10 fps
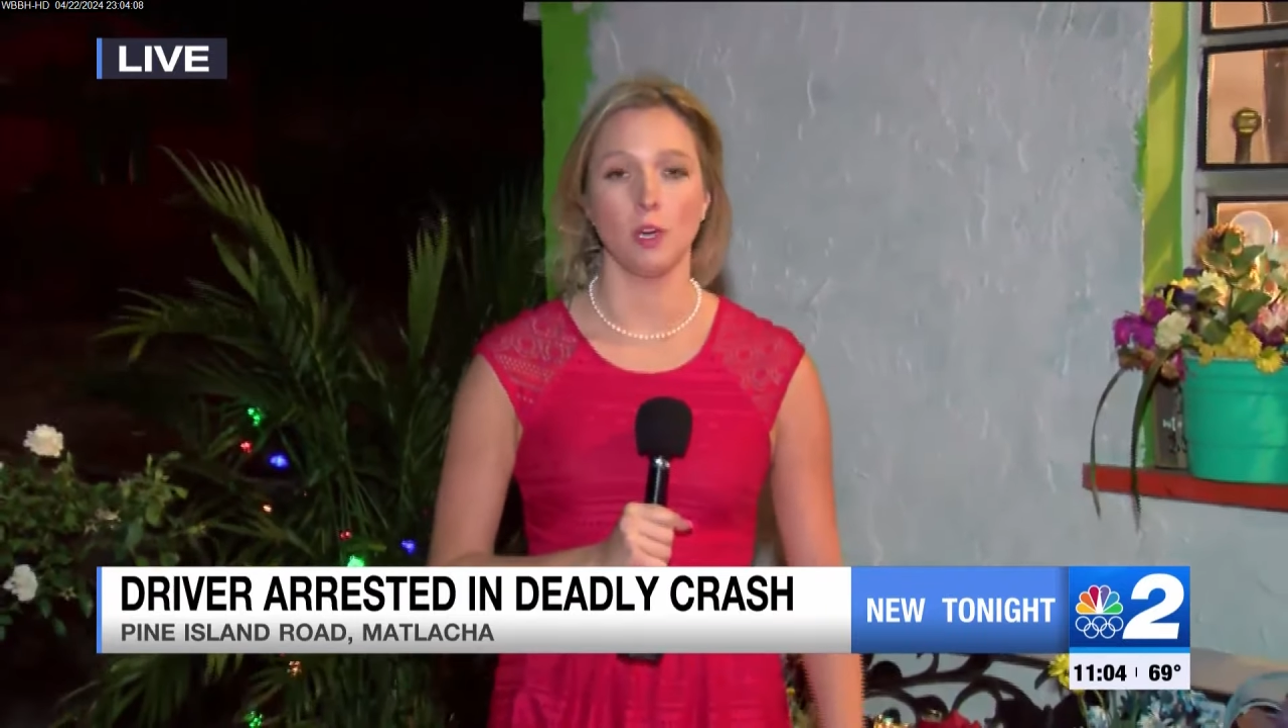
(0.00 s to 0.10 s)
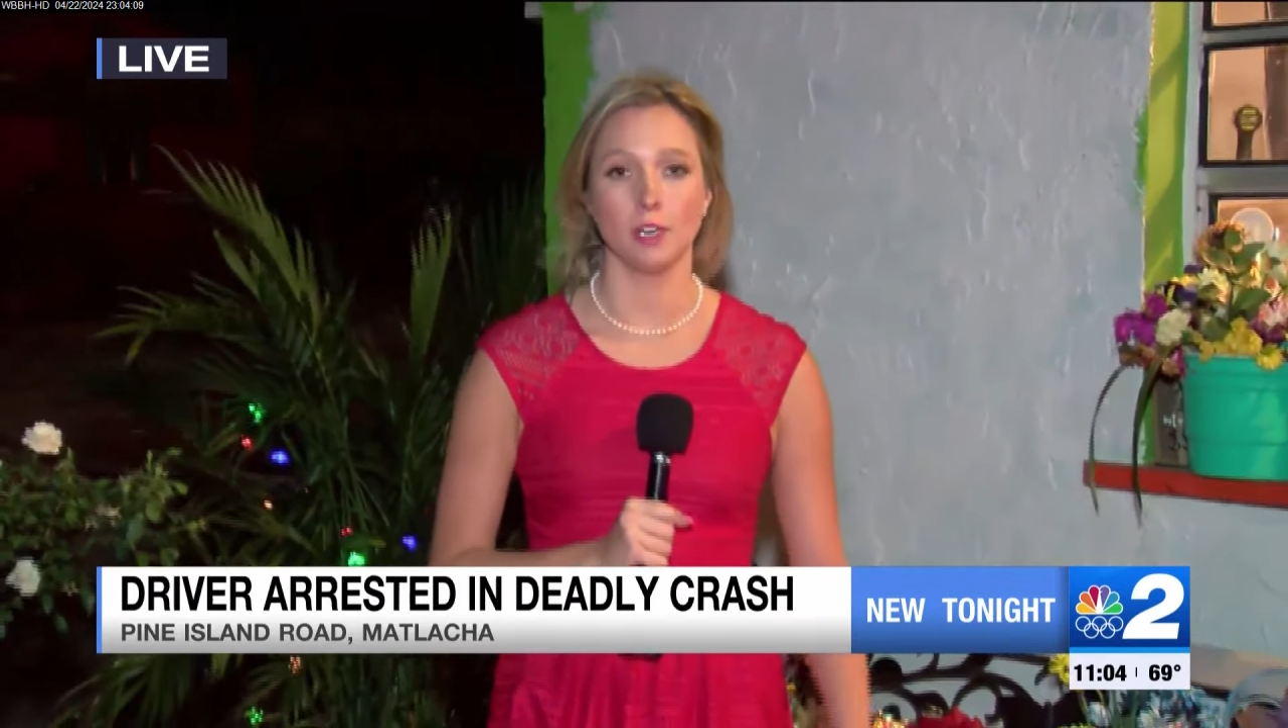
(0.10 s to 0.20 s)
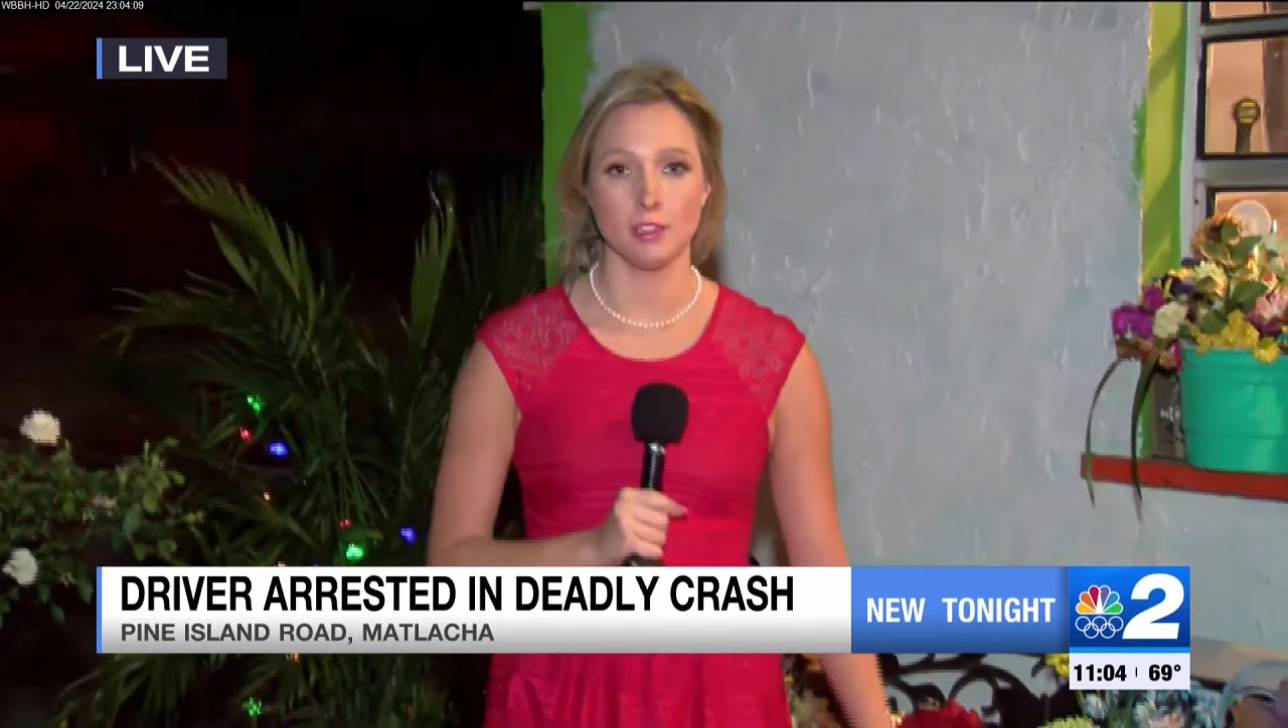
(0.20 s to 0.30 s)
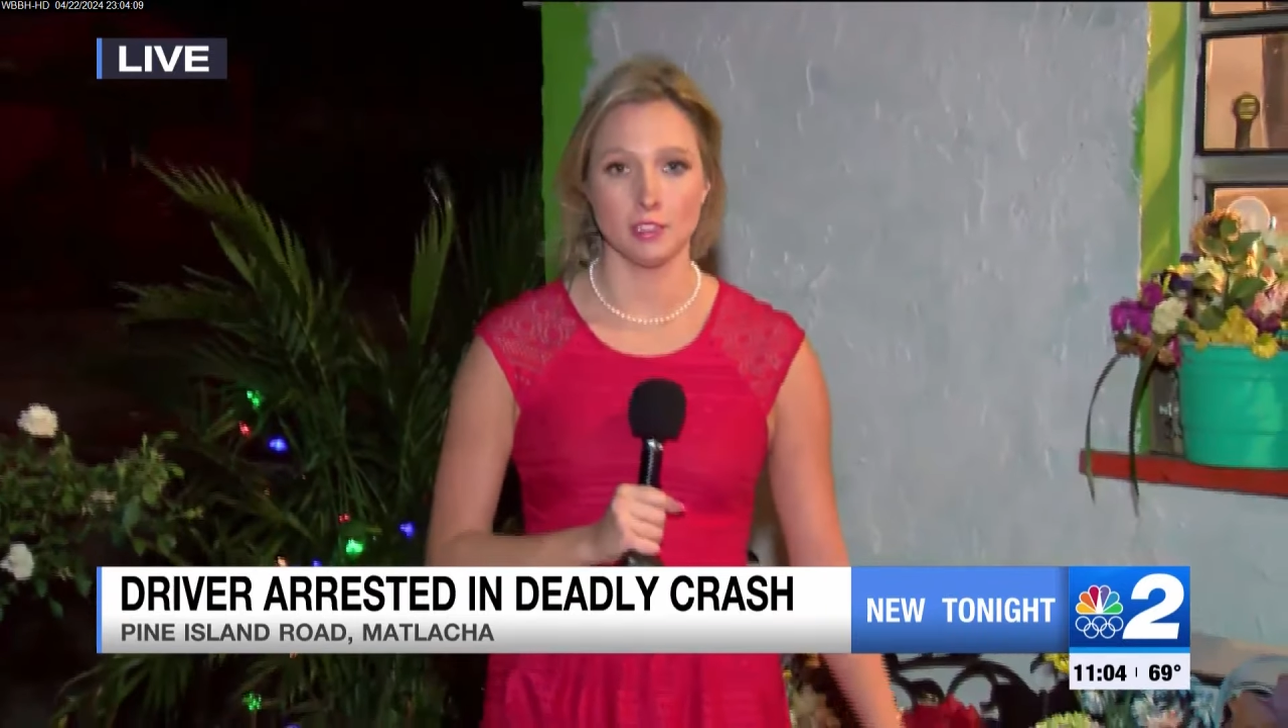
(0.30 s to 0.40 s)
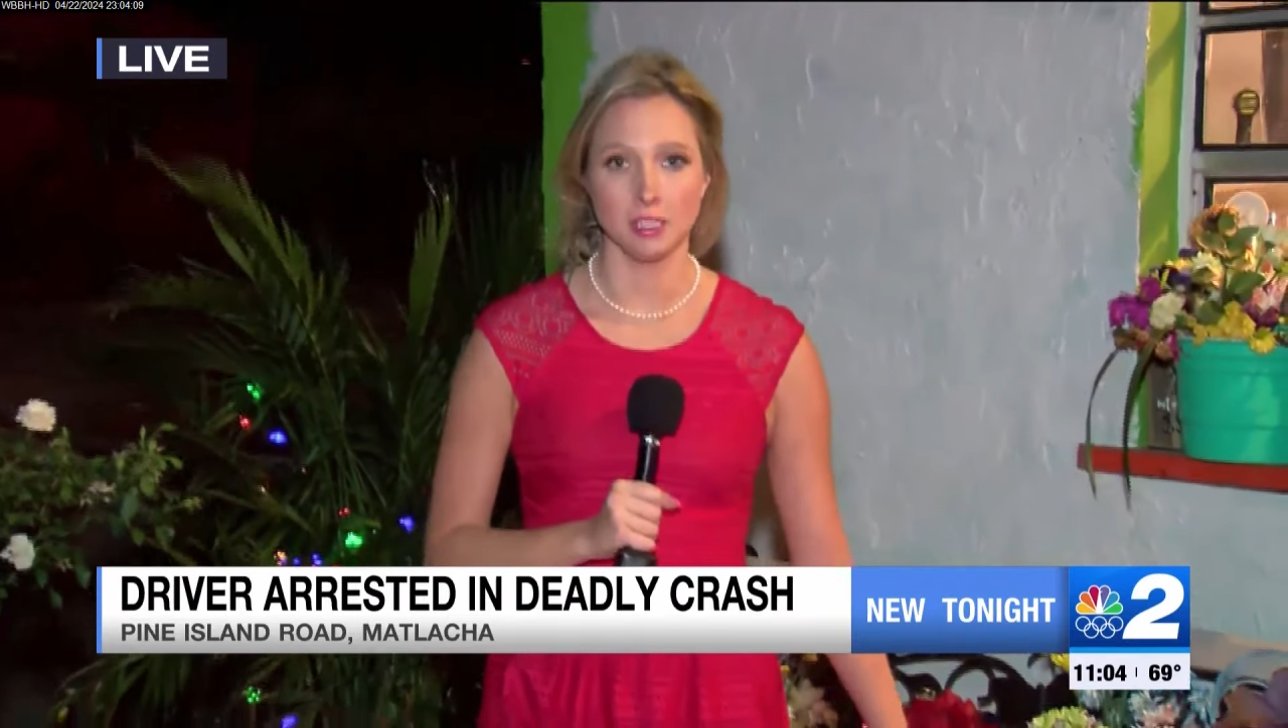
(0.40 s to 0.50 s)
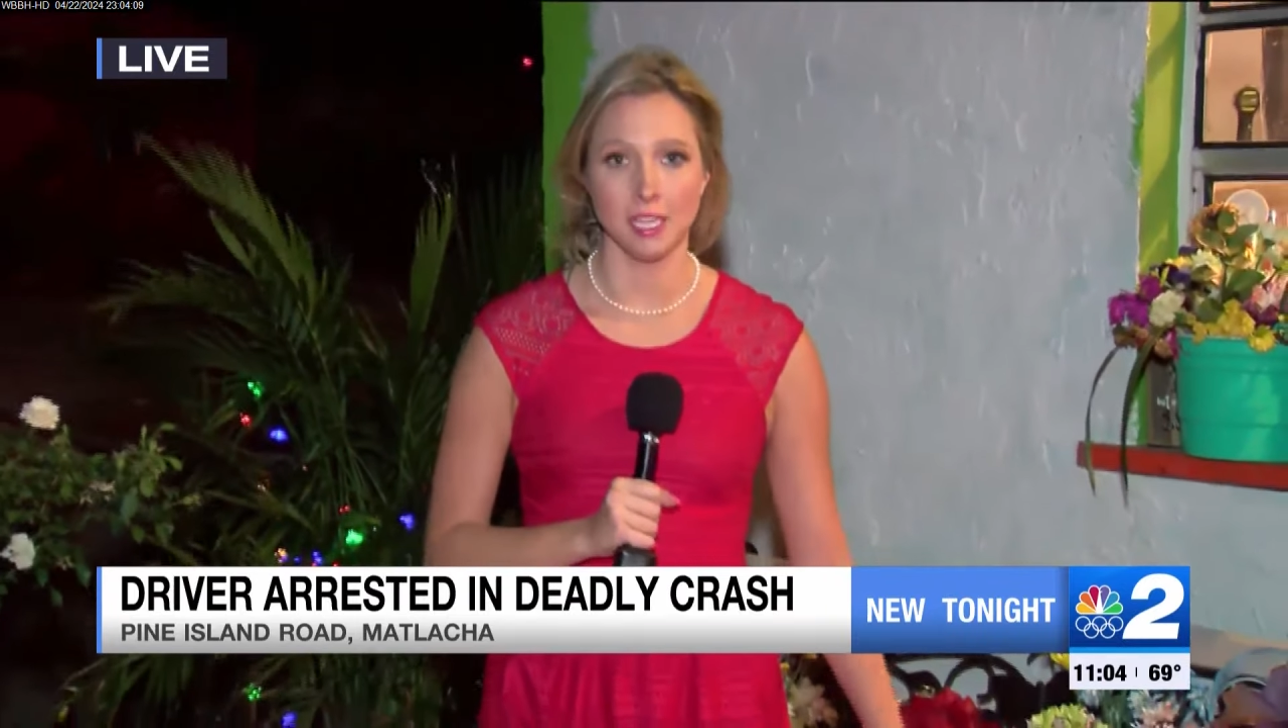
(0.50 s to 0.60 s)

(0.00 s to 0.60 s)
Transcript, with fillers: where this